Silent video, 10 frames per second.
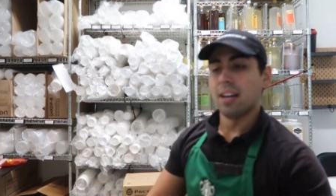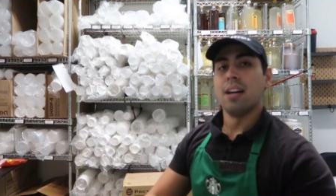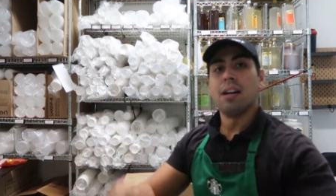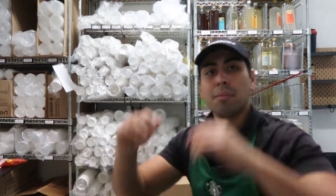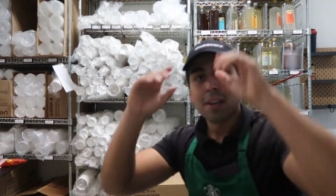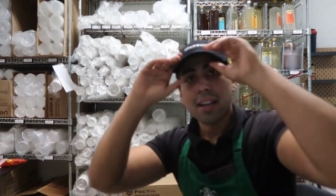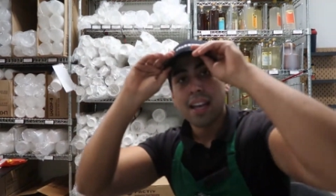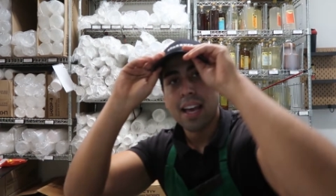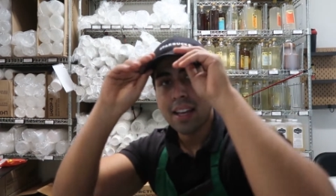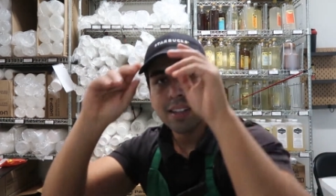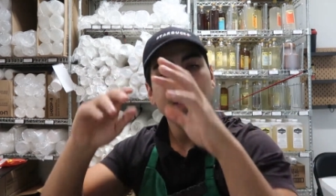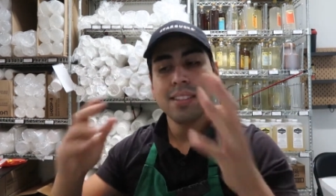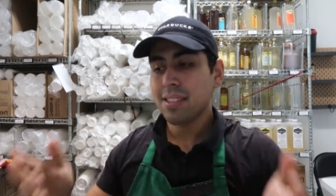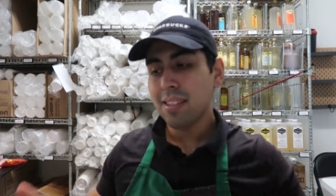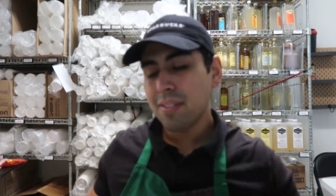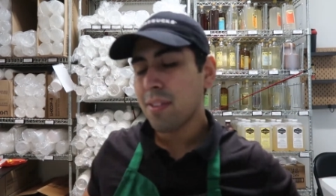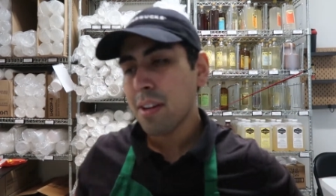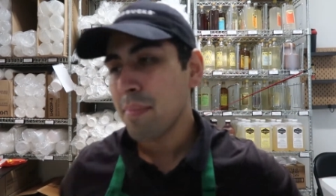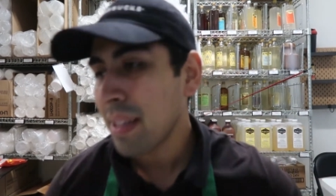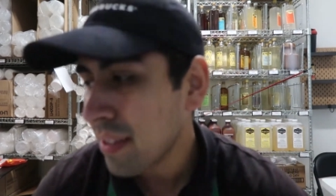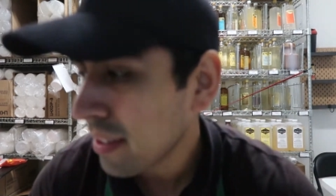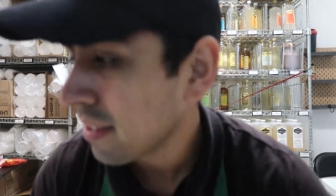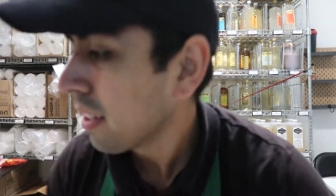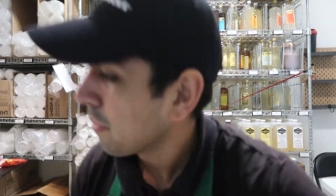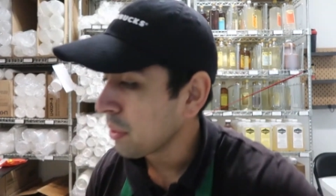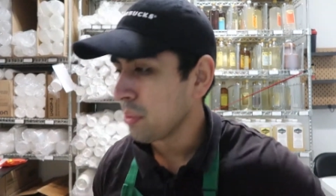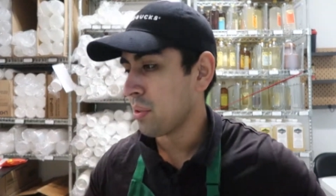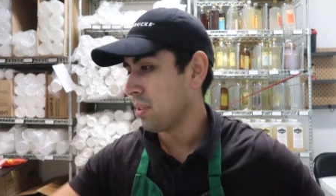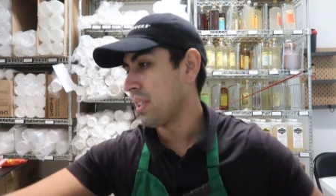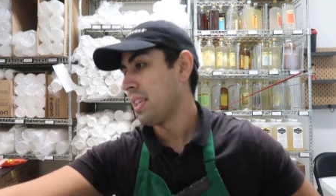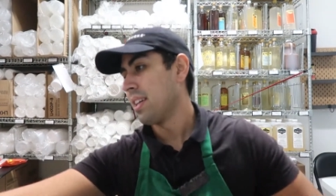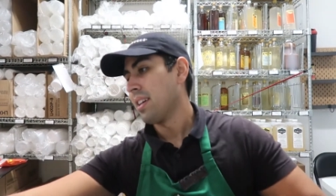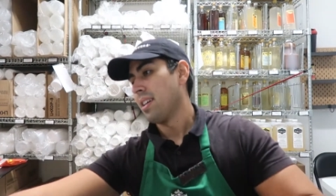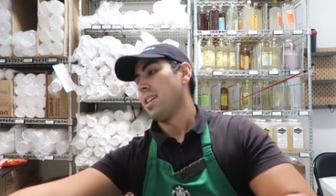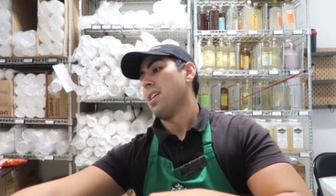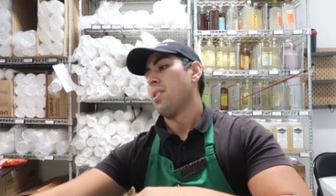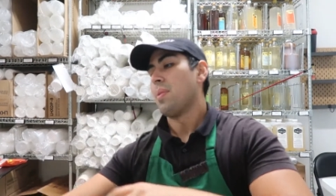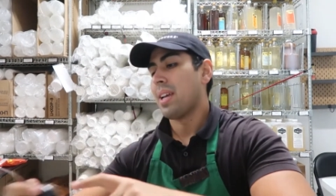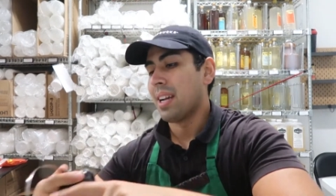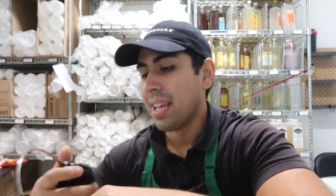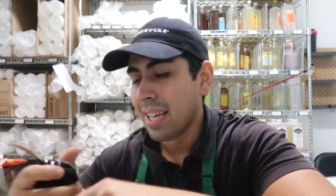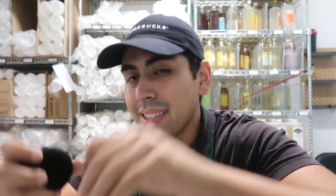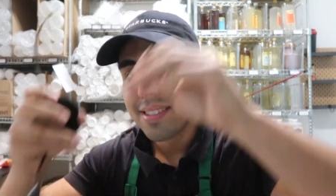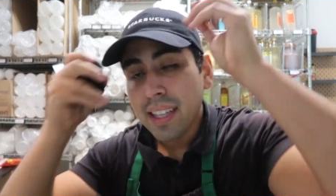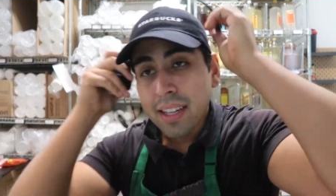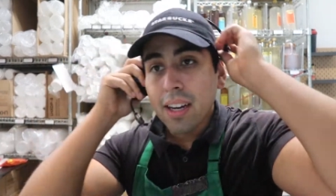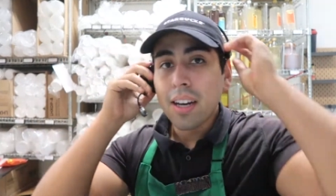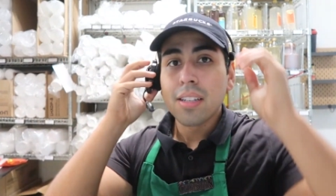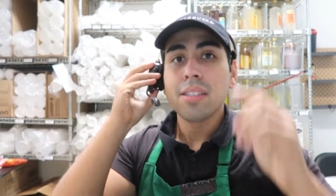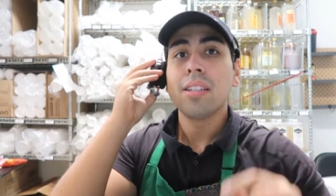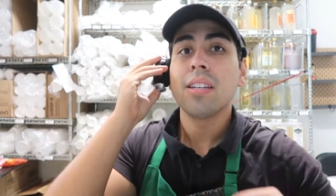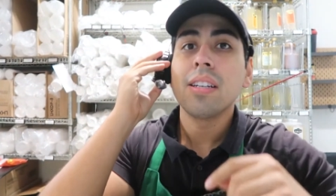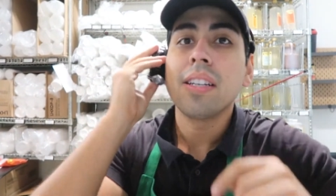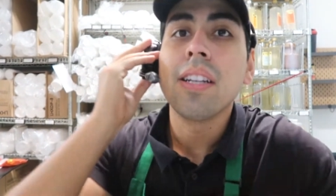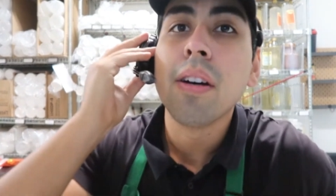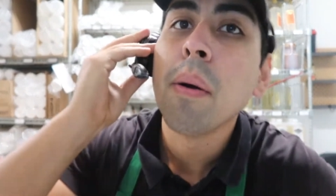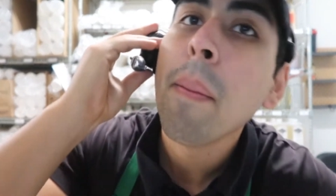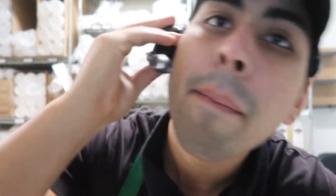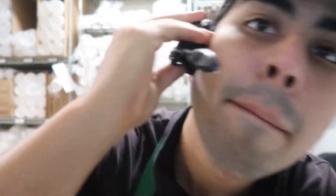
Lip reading: got a hat on. This is all very basic stuff. Usually we got a headset on, you know,